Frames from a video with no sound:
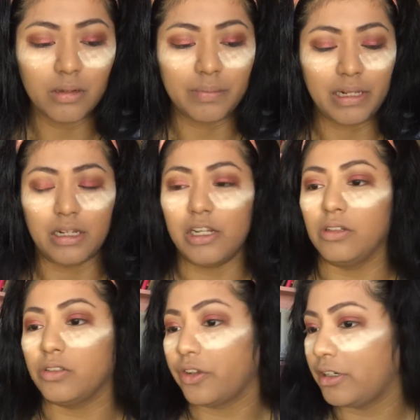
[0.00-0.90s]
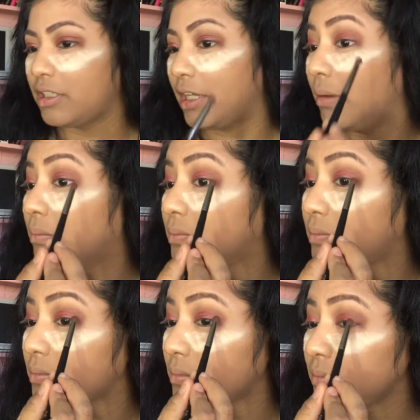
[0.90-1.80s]
Being a little thirsty.
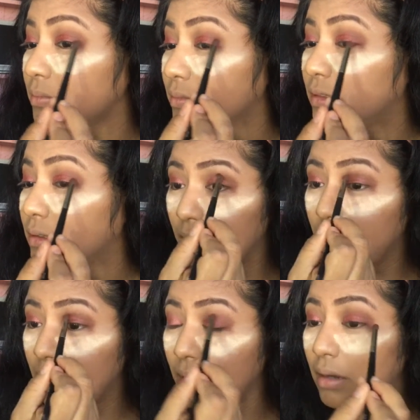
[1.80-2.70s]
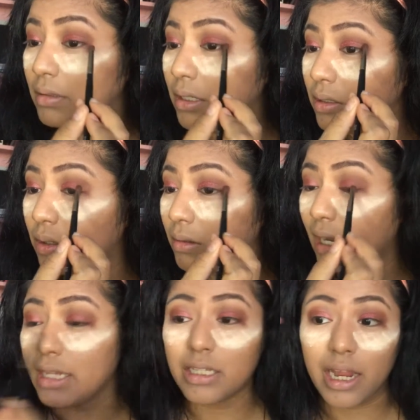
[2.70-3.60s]
I want to go
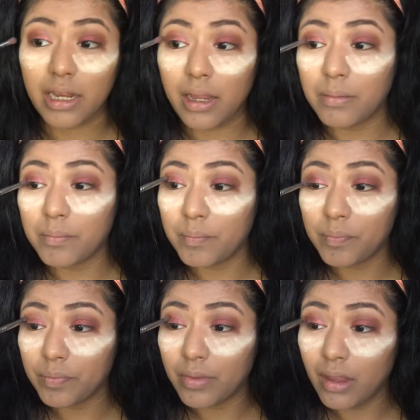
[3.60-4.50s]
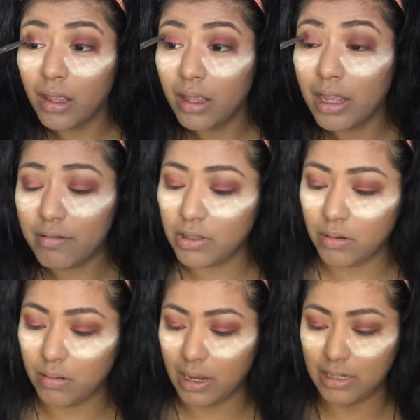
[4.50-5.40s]
ice skating. Even
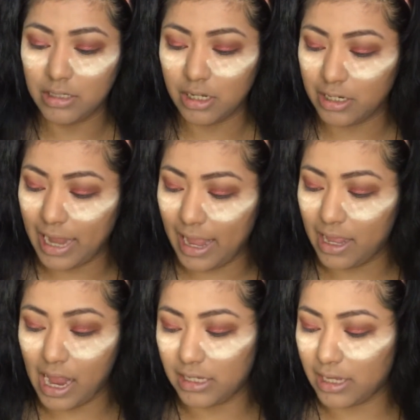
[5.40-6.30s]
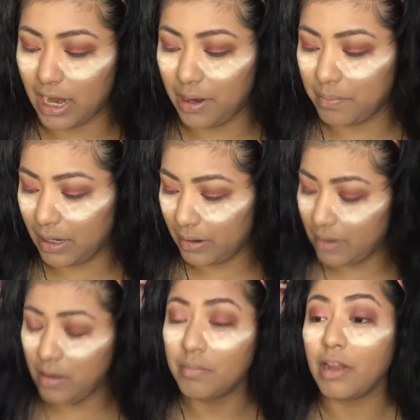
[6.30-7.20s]
though I suck at ice skating, but
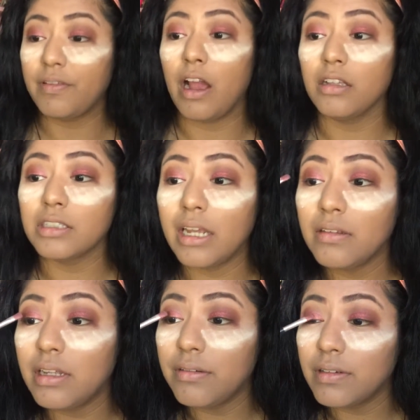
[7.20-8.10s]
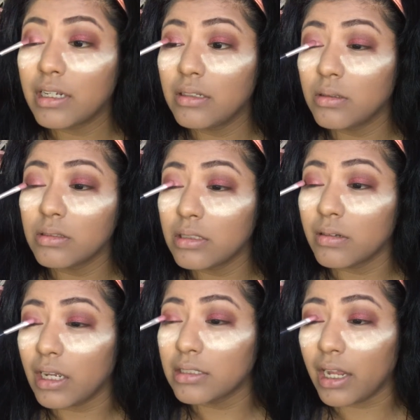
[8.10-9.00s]
my fiance, he freaking knows how
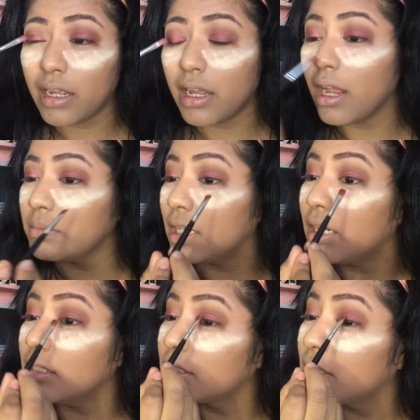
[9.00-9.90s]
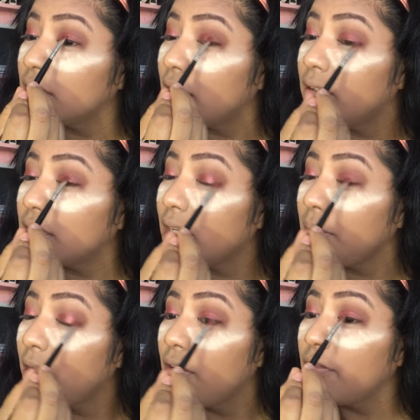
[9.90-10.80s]
to ice skate, and I'm jealous. Because every time
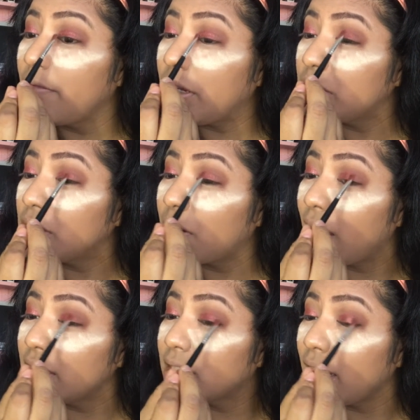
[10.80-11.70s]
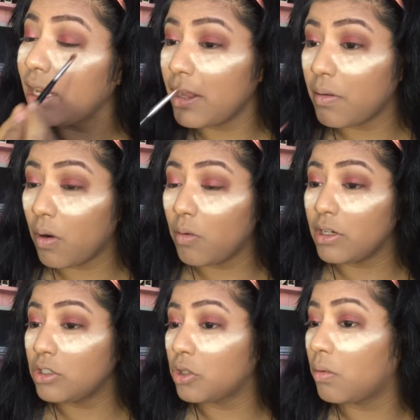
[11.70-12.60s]
when we used to go ice skating, he would
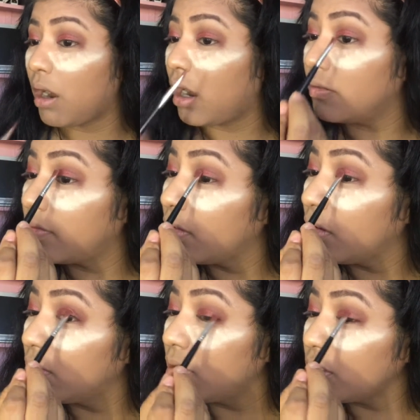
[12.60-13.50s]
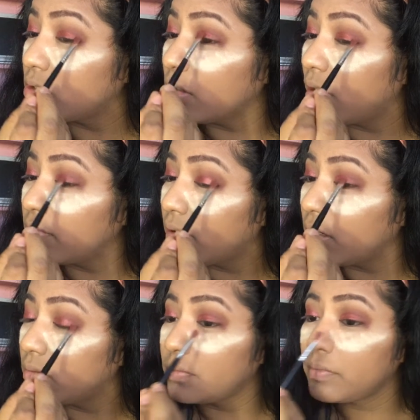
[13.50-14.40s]
always show off. What a show off, huh?